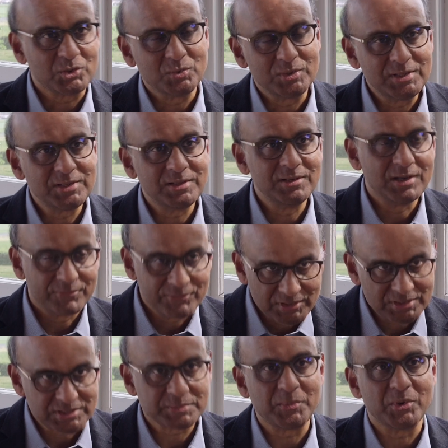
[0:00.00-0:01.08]
you need
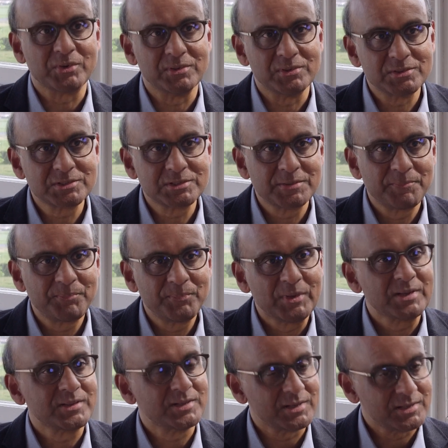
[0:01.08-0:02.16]
governance models
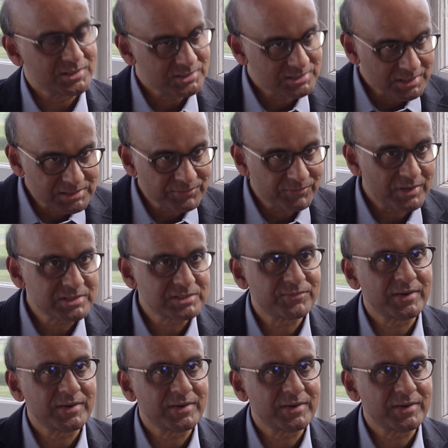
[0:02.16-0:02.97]
that incentivize